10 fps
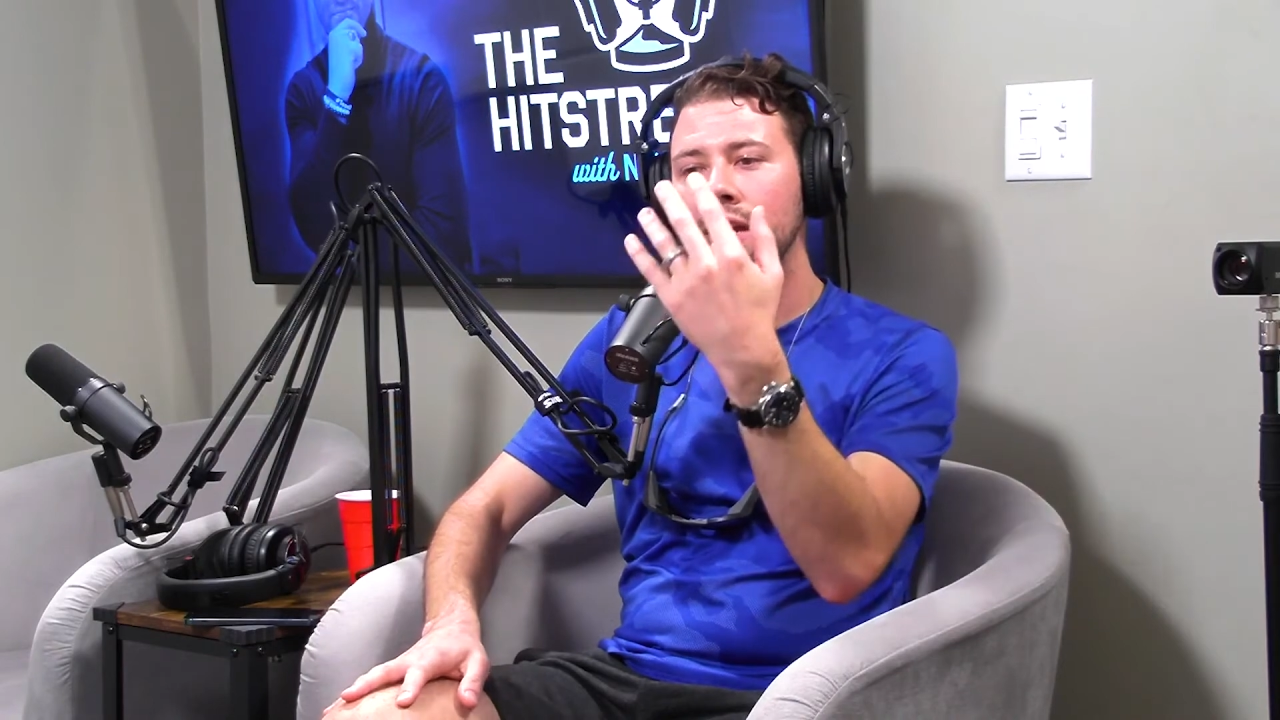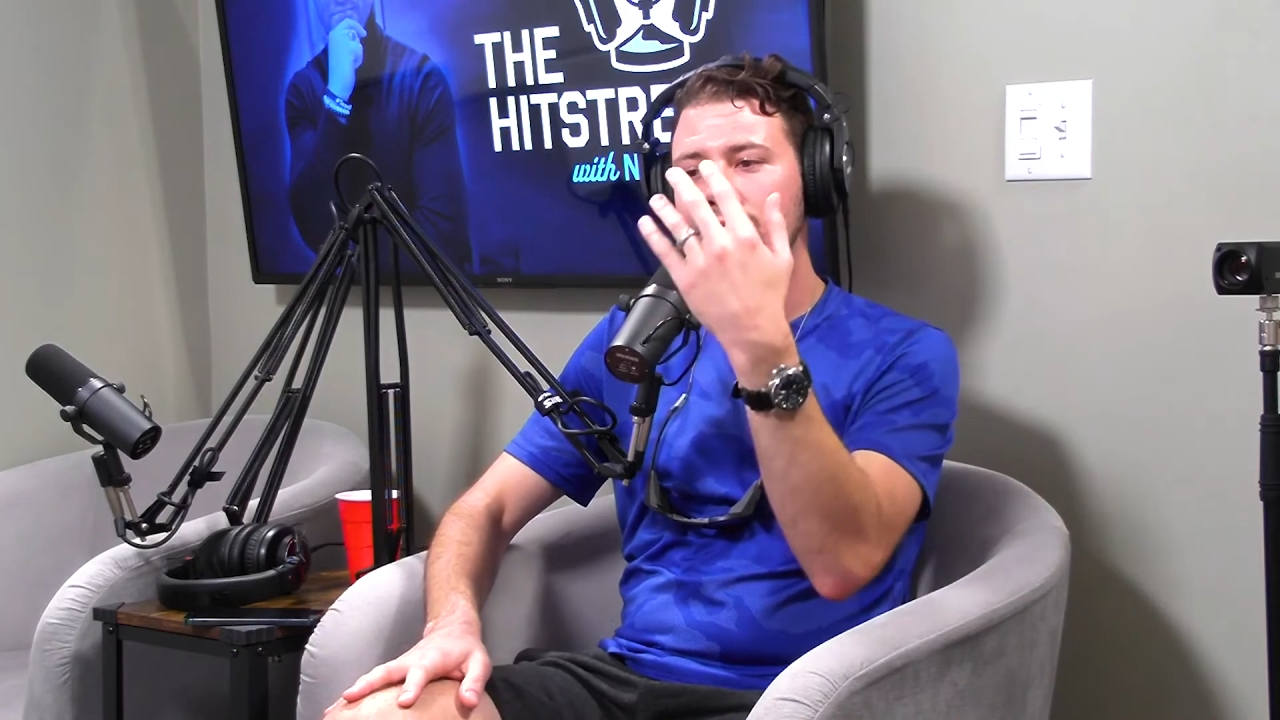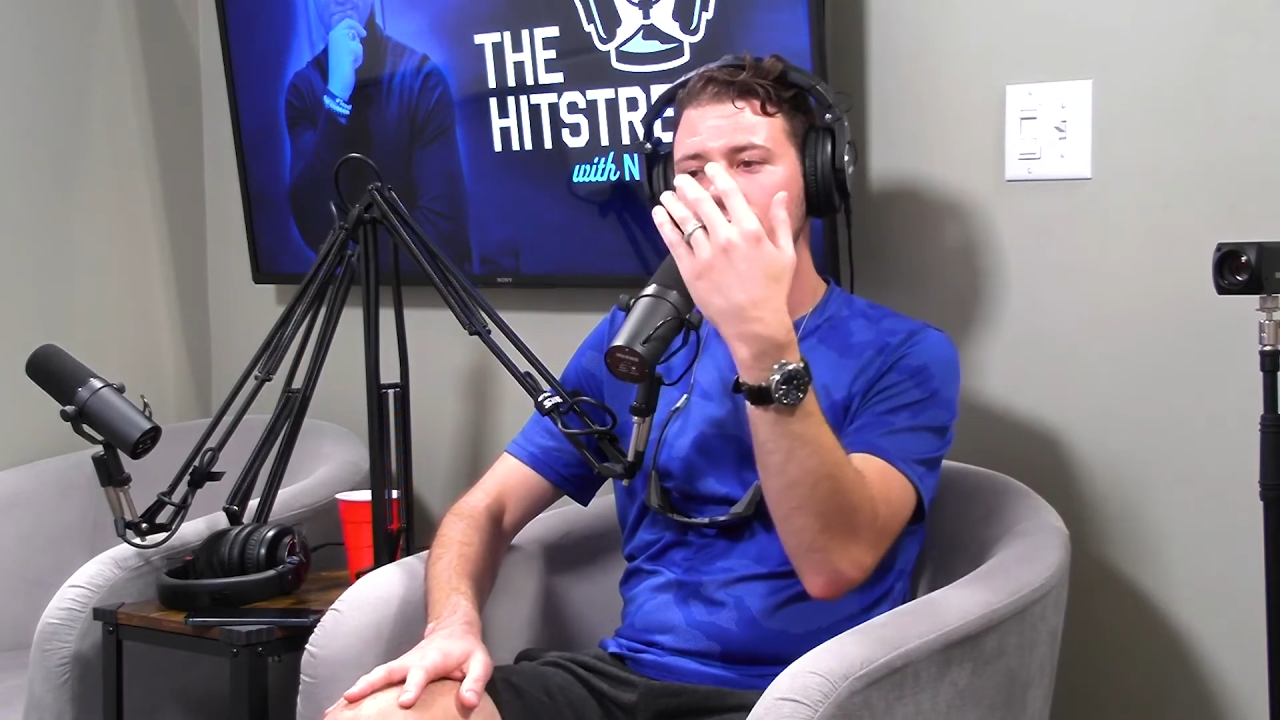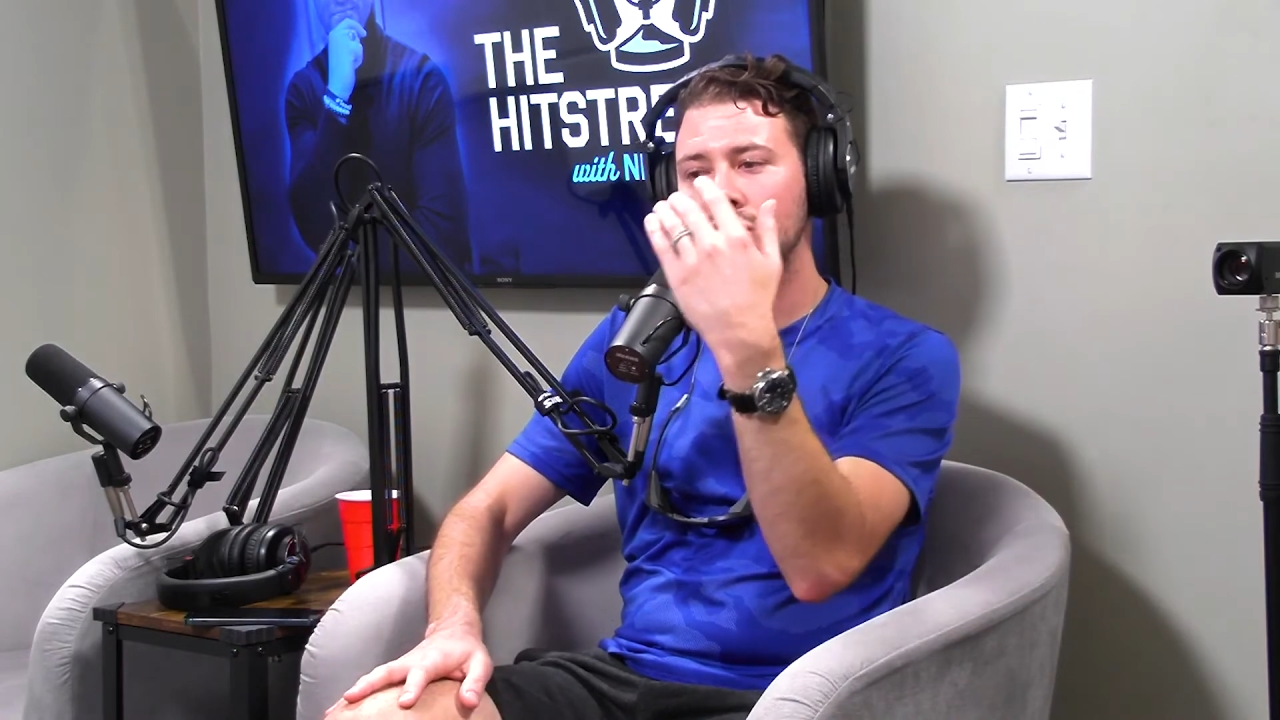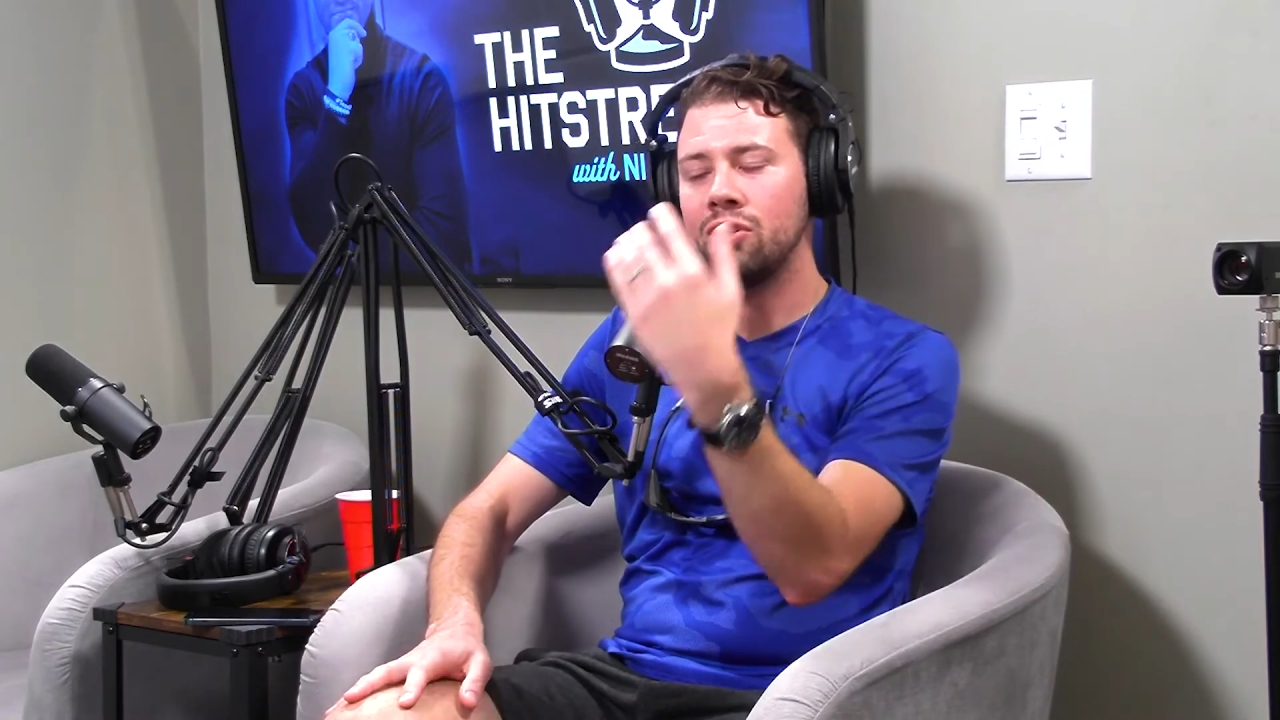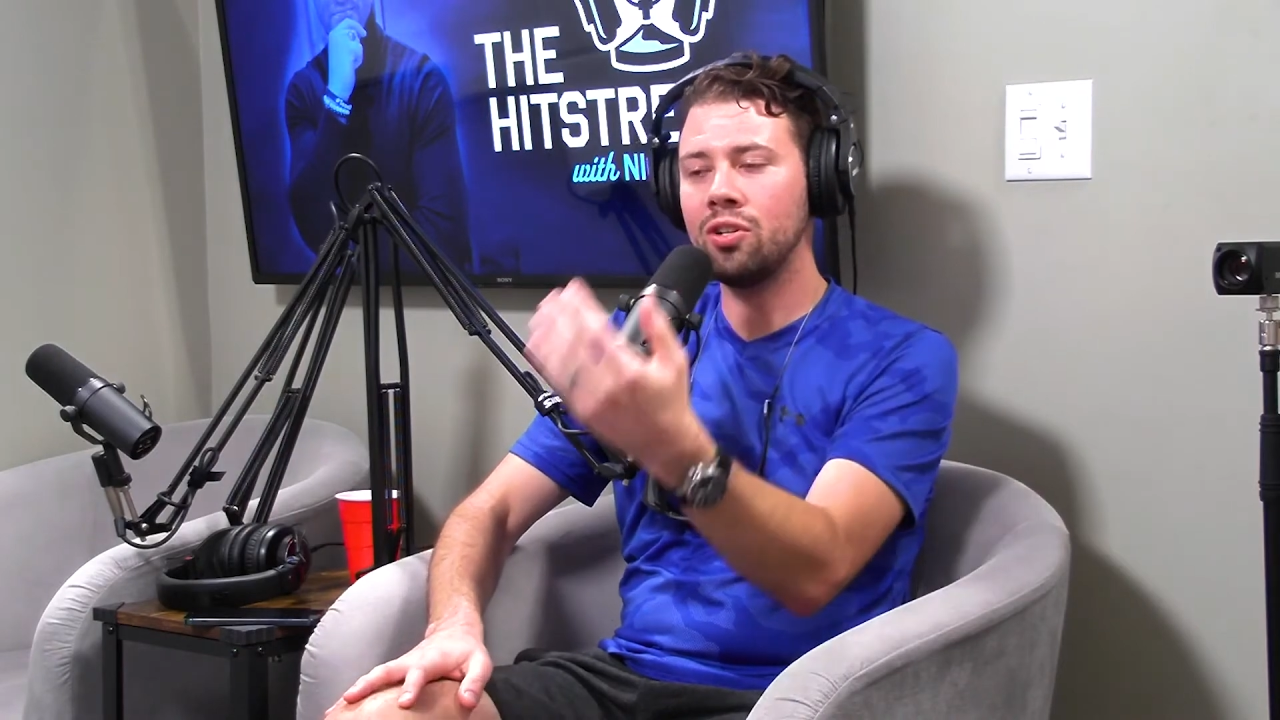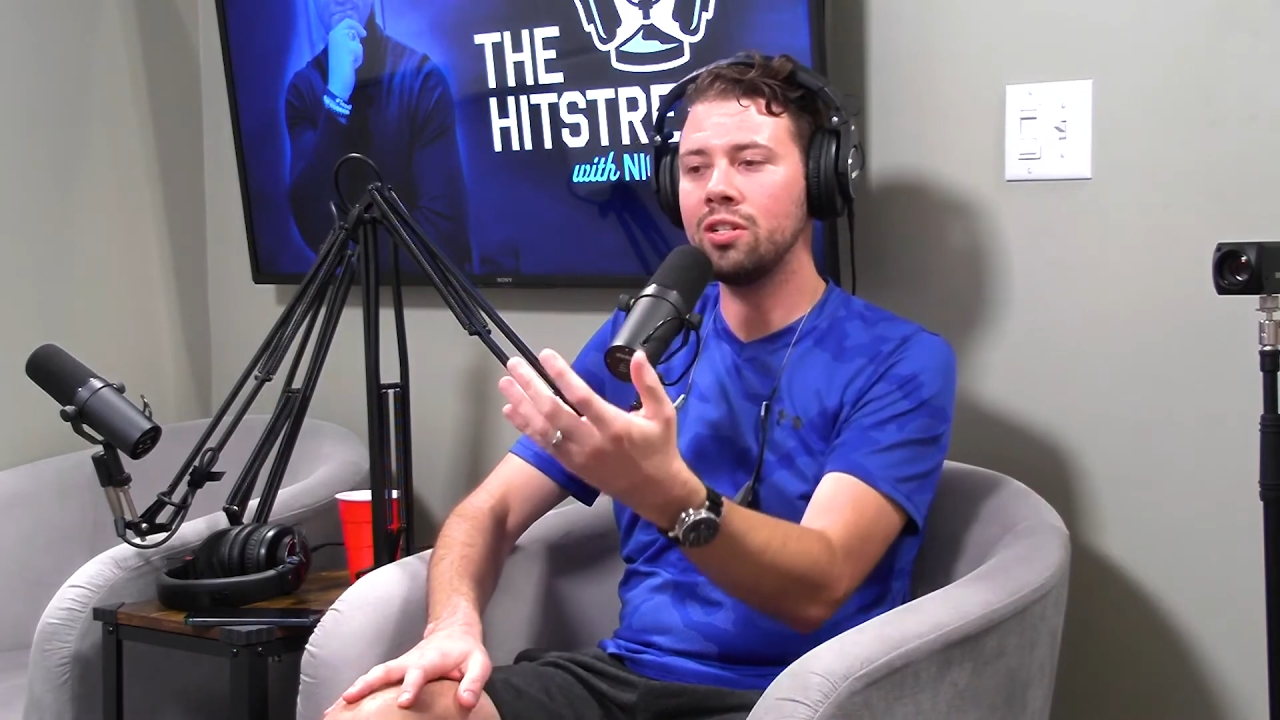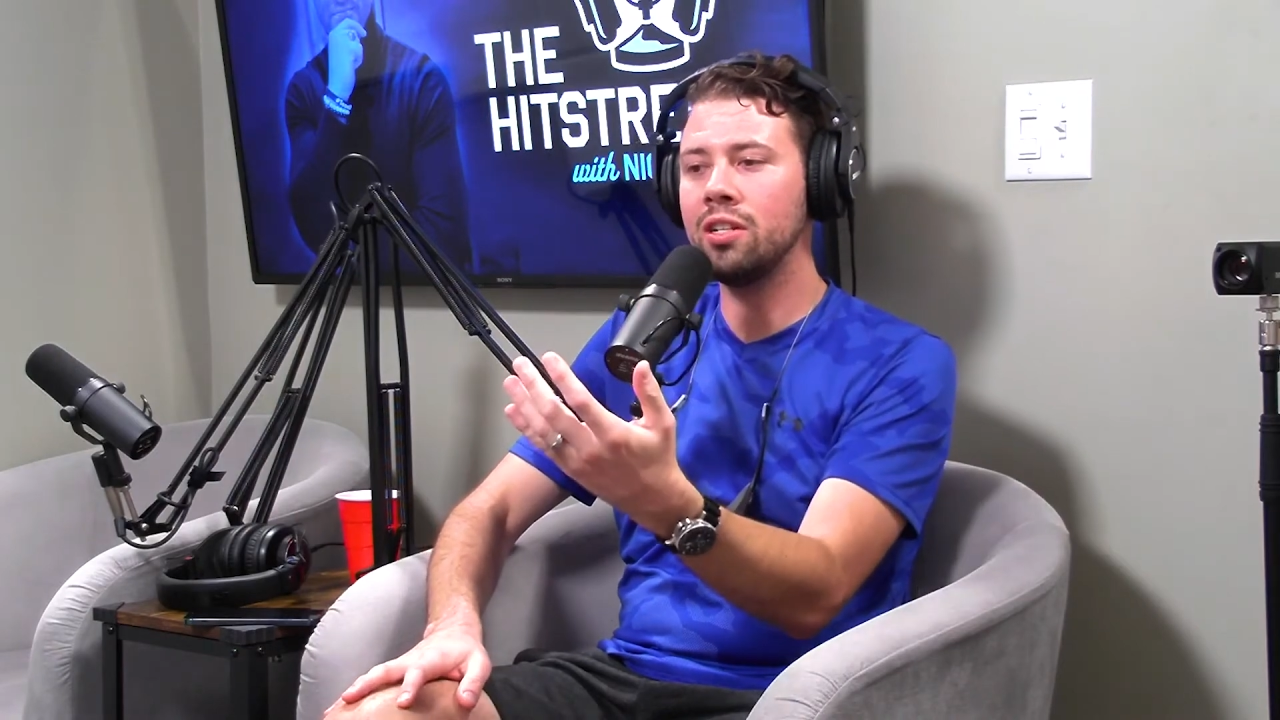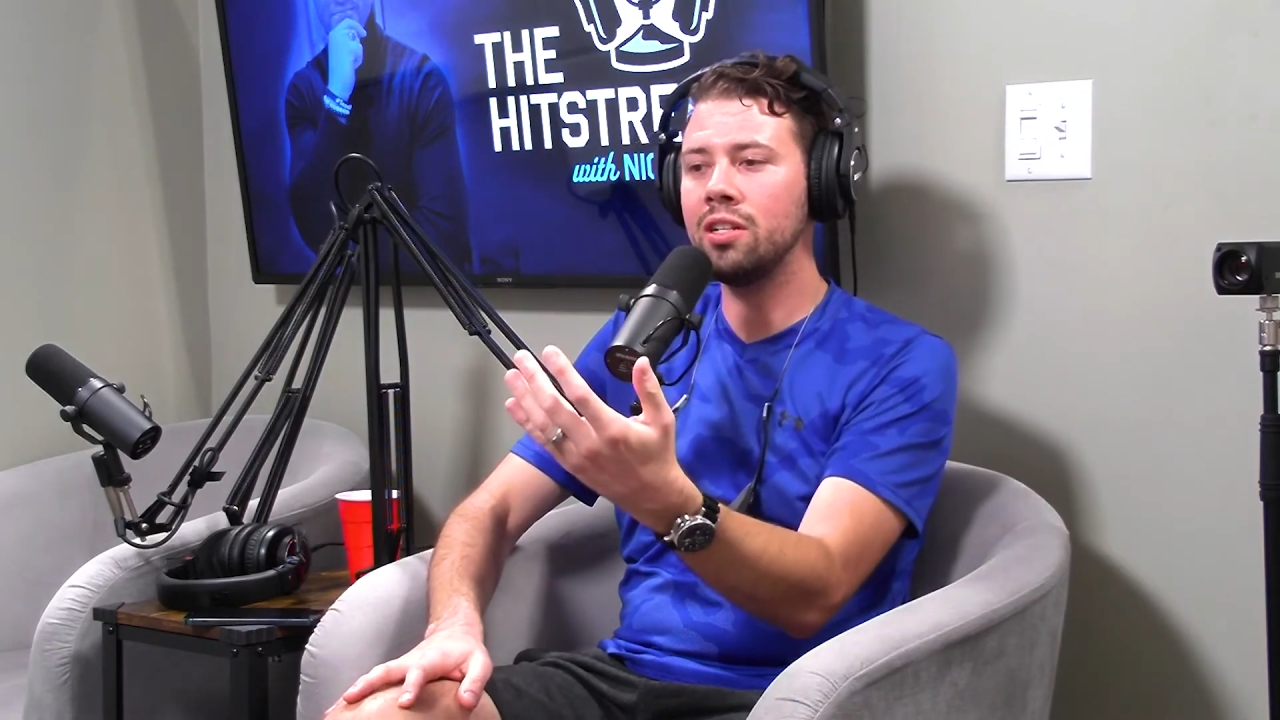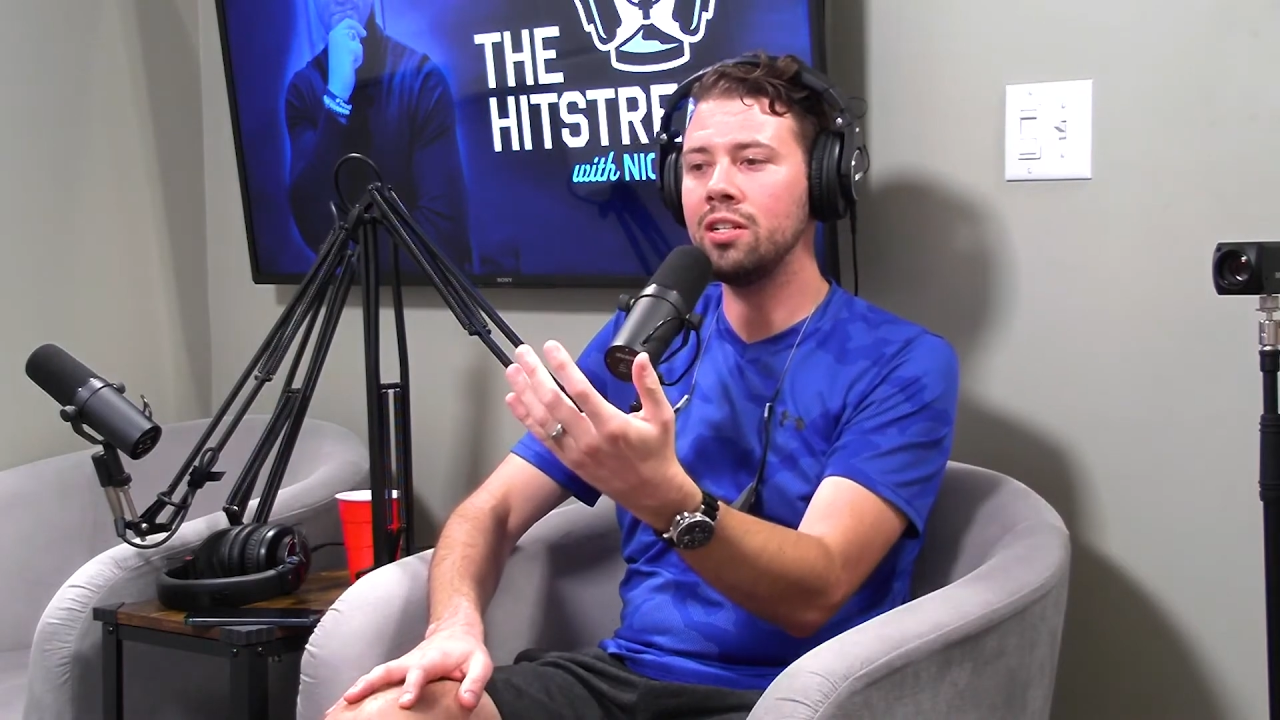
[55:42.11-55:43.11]

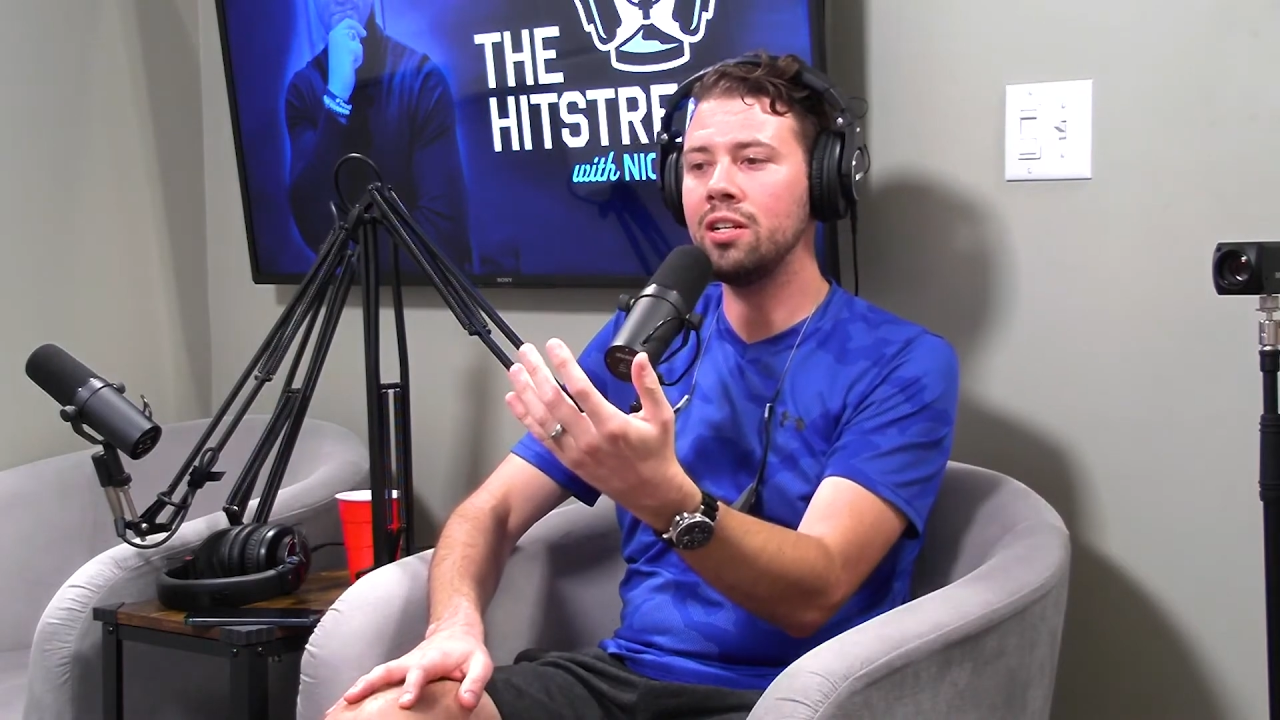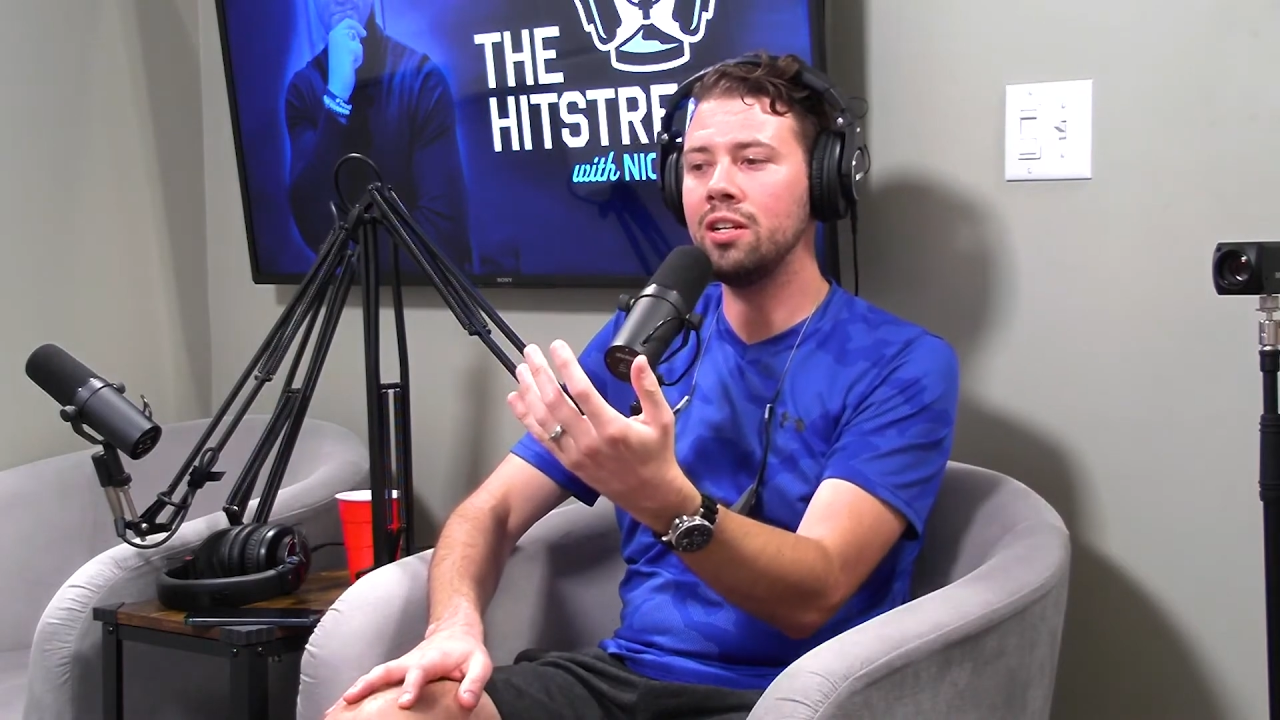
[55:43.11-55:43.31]
certain